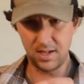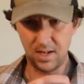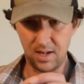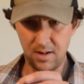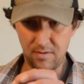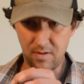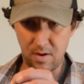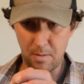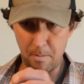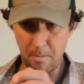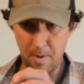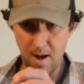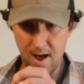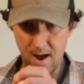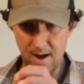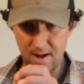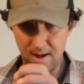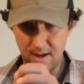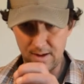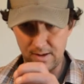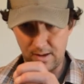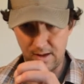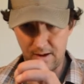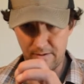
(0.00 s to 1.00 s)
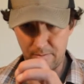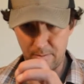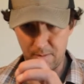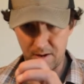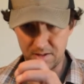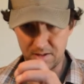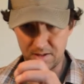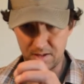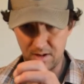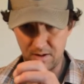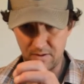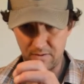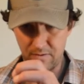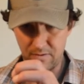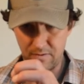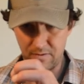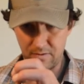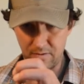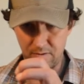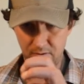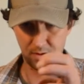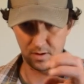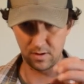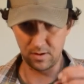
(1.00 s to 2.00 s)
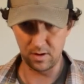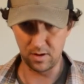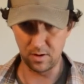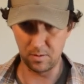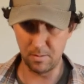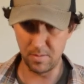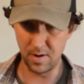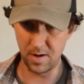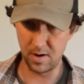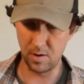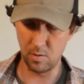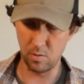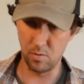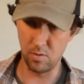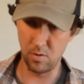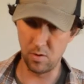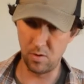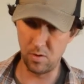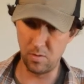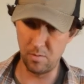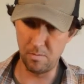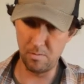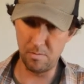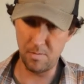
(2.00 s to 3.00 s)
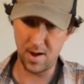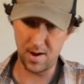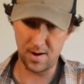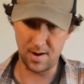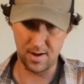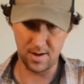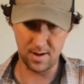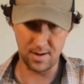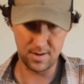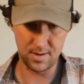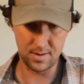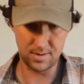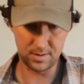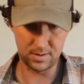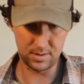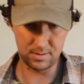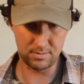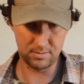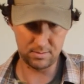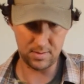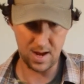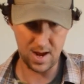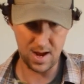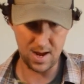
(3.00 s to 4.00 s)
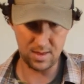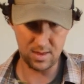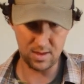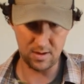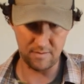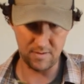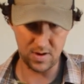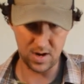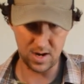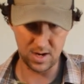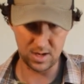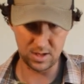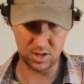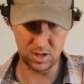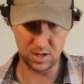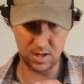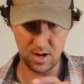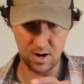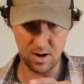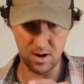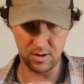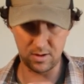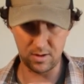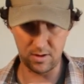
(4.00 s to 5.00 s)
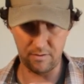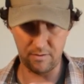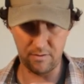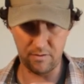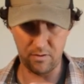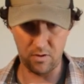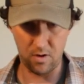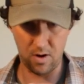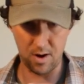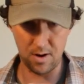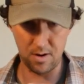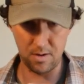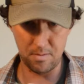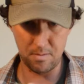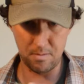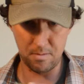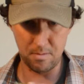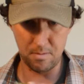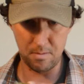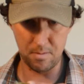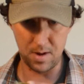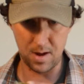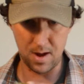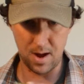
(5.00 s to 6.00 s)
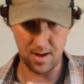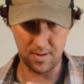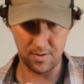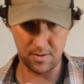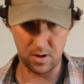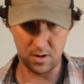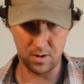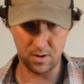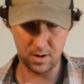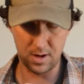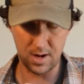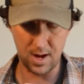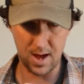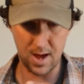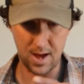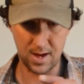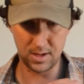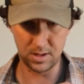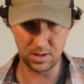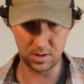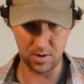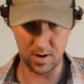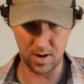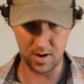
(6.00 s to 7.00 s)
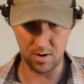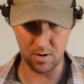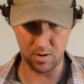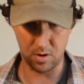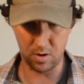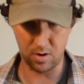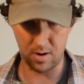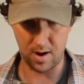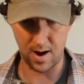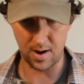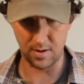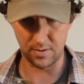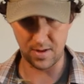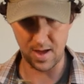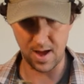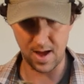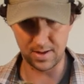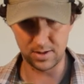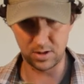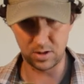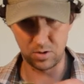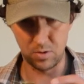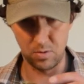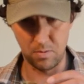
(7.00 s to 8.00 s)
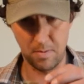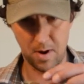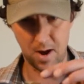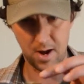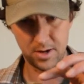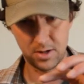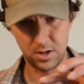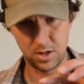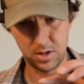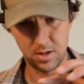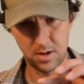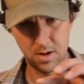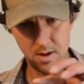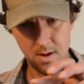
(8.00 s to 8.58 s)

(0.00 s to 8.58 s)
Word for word: even body. I left myself a little bit of room, about an eighth of an inch there at the front beyond the hook eye so I don't crowd that too much.